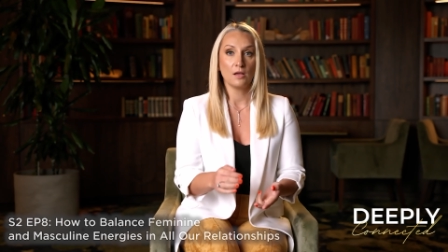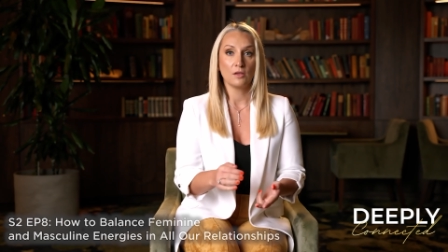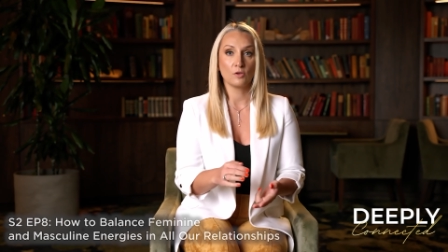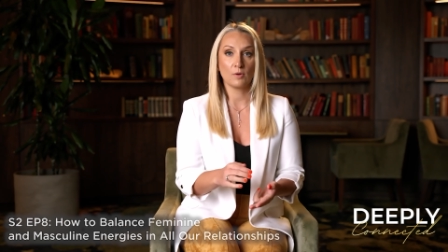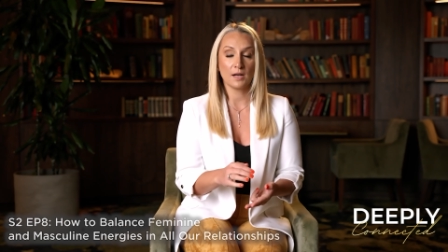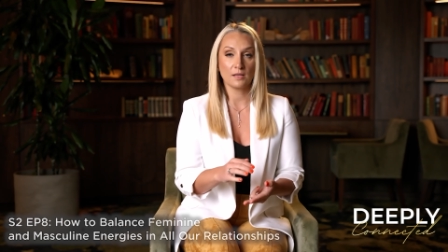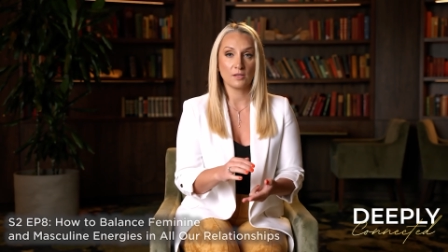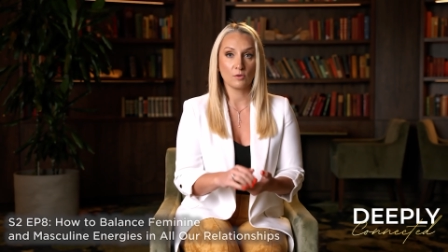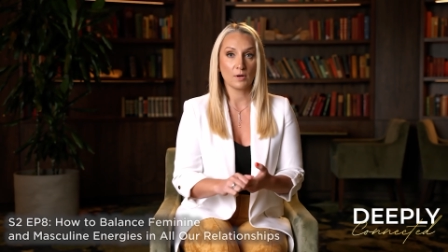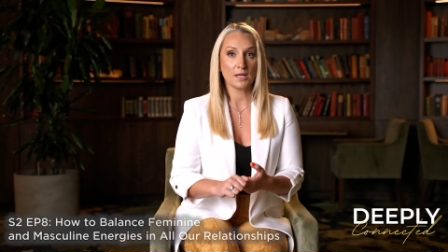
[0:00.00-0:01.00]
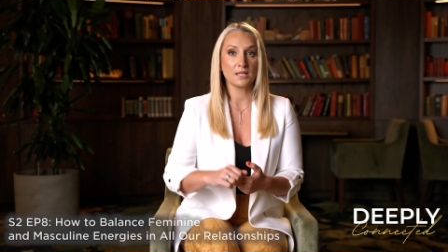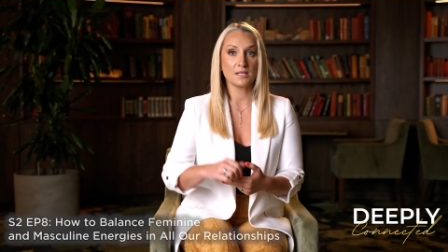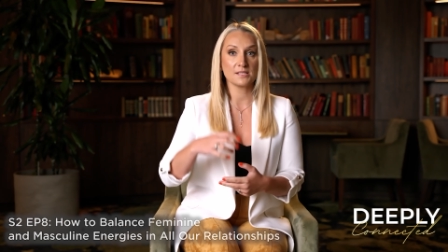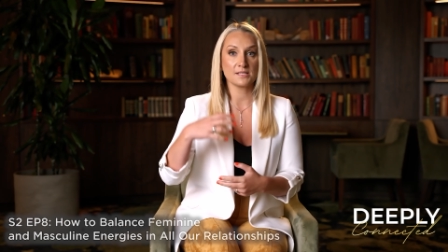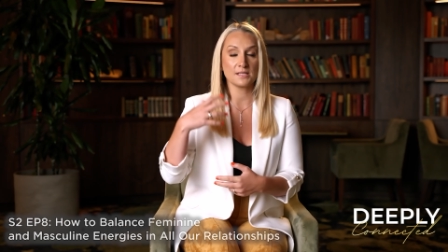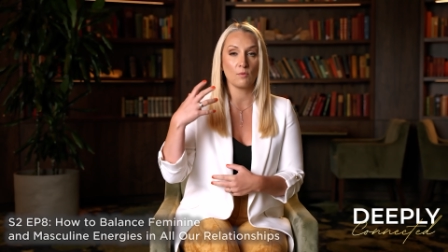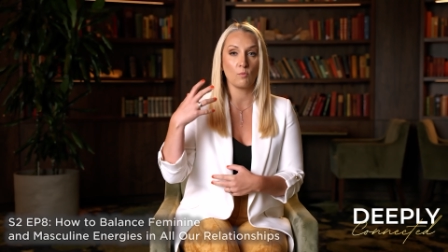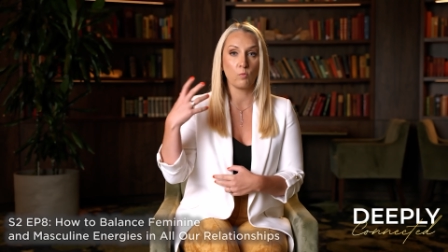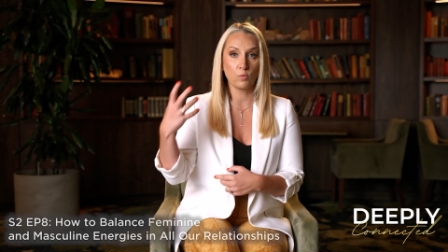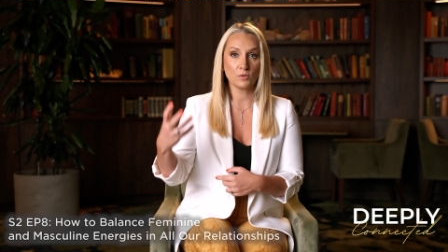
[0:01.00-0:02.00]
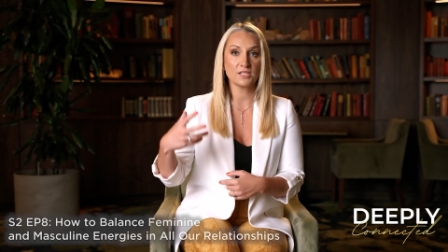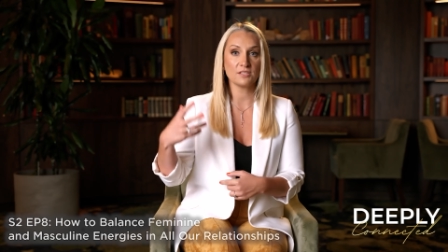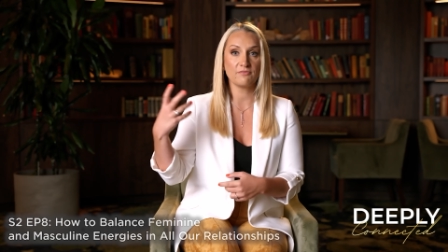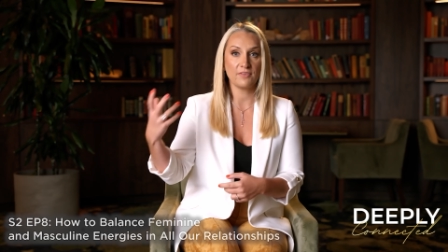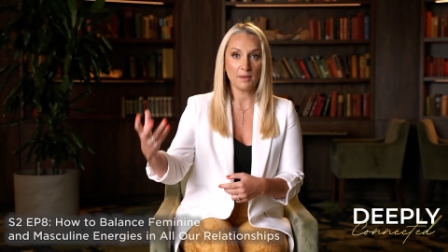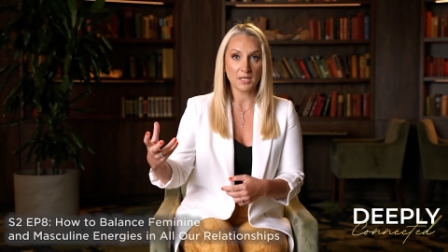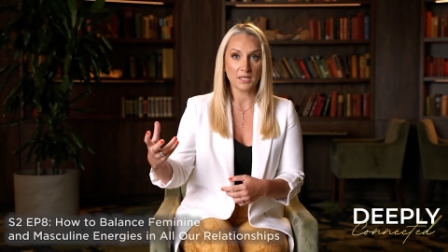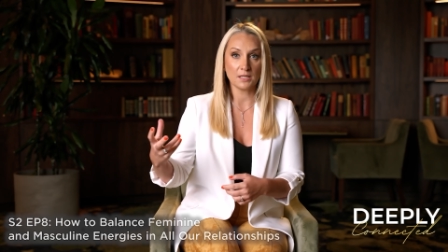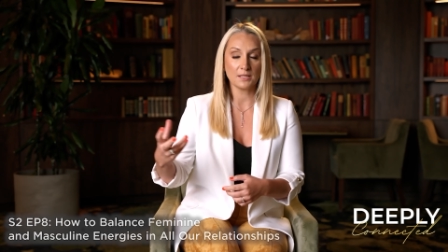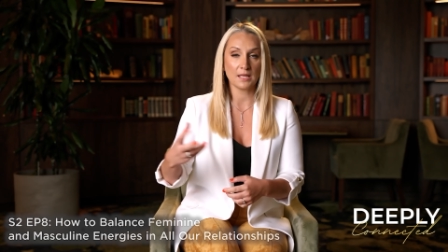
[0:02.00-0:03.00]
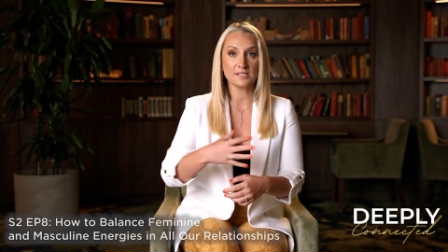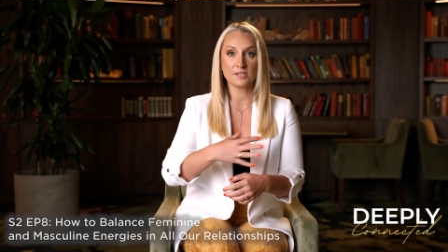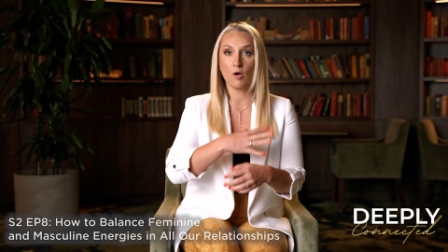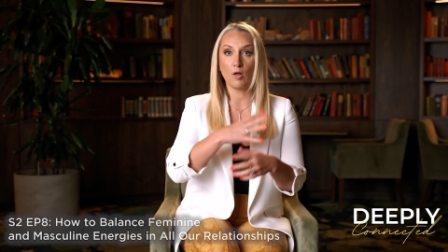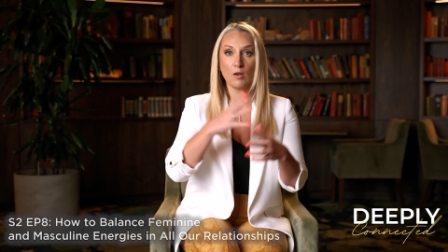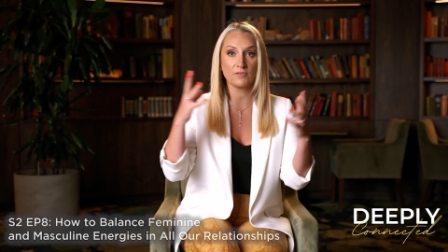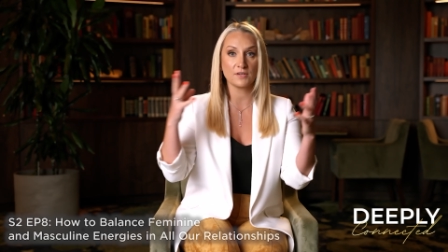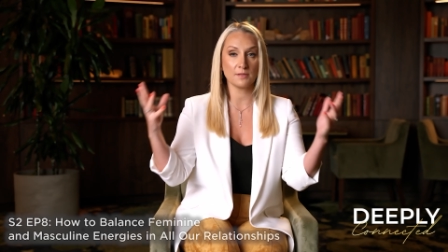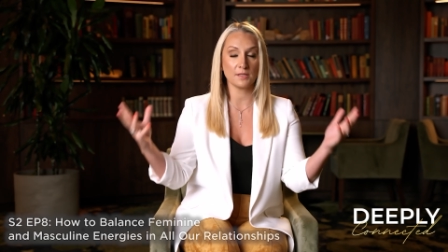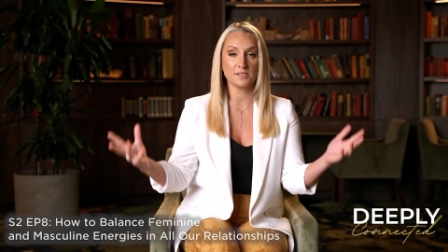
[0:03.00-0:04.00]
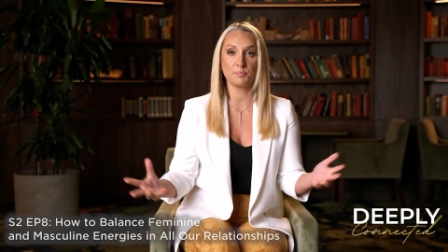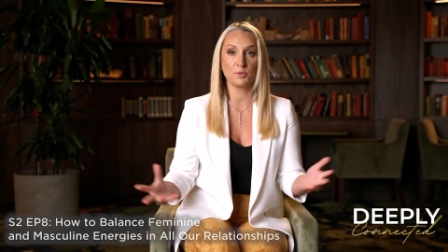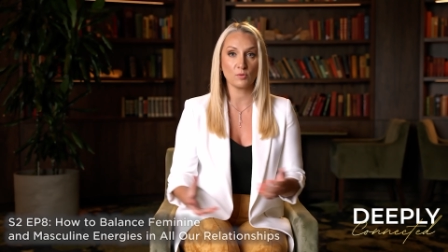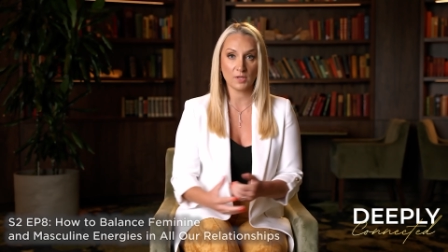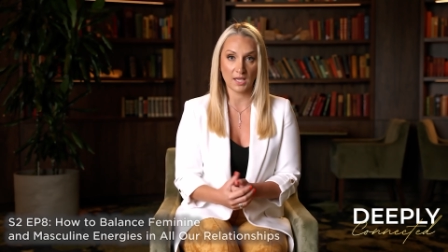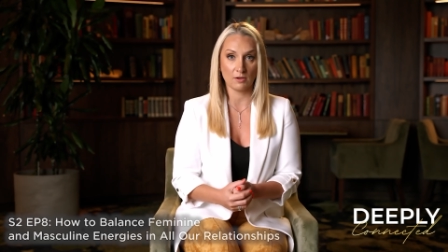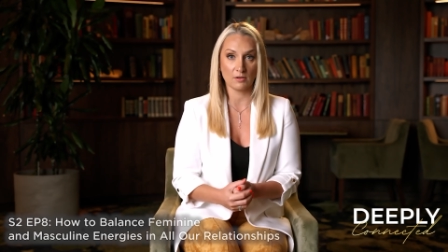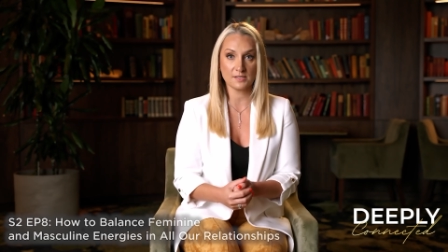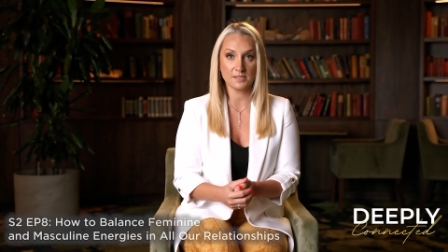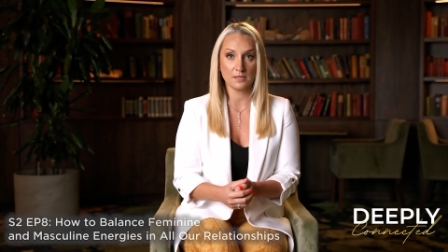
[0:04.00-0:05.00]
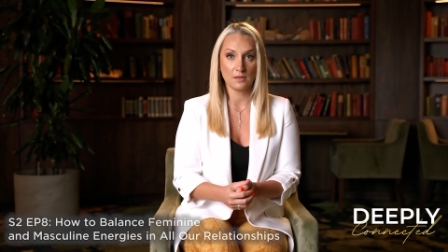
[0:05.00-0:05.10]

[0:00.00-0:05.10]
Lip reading: You are in this wounded feminine that is all over is pure chaos.